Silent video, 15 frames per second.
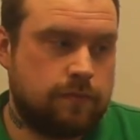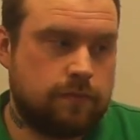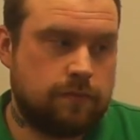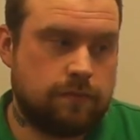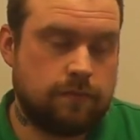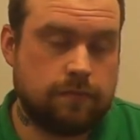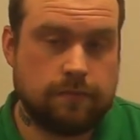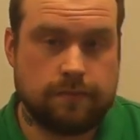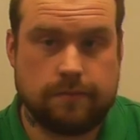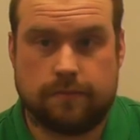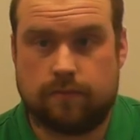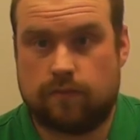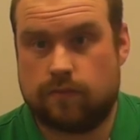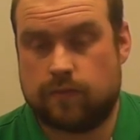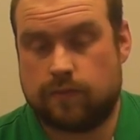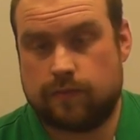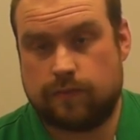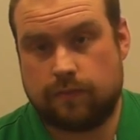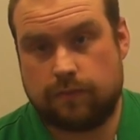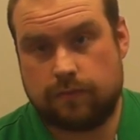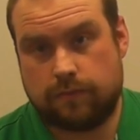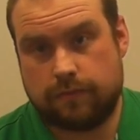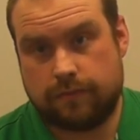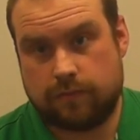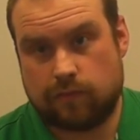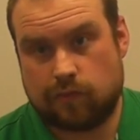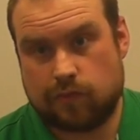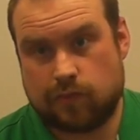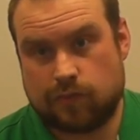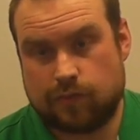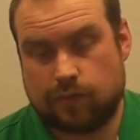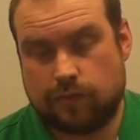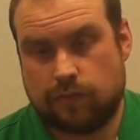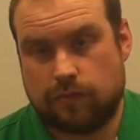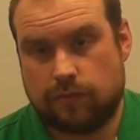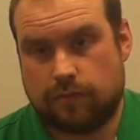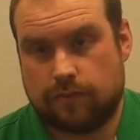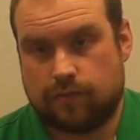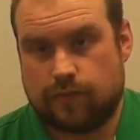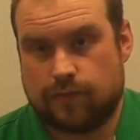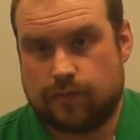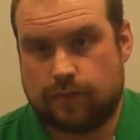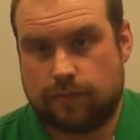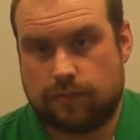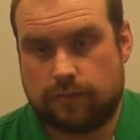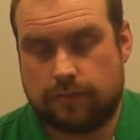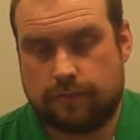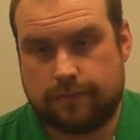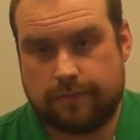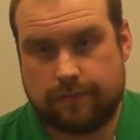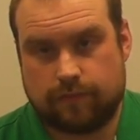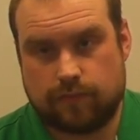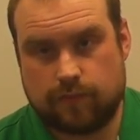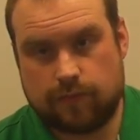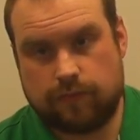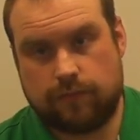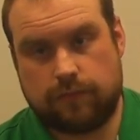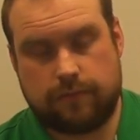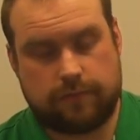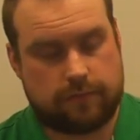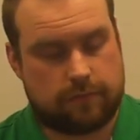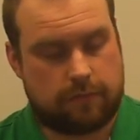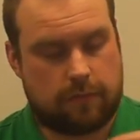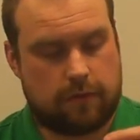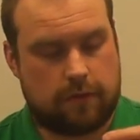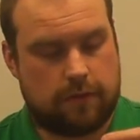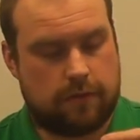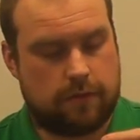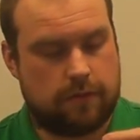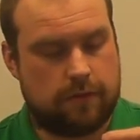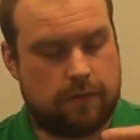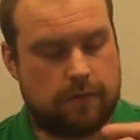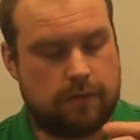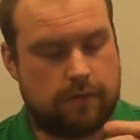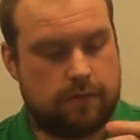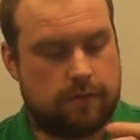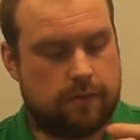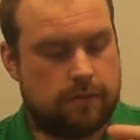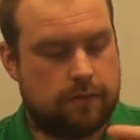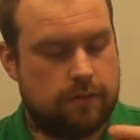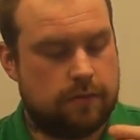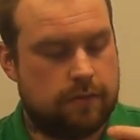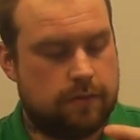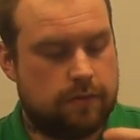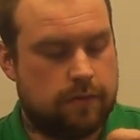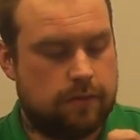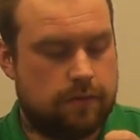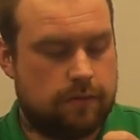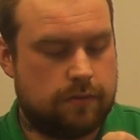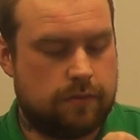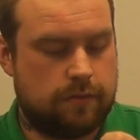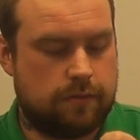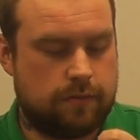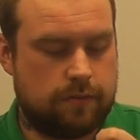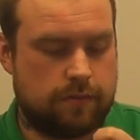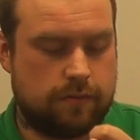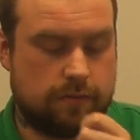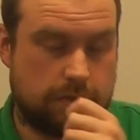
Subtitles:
[no speech]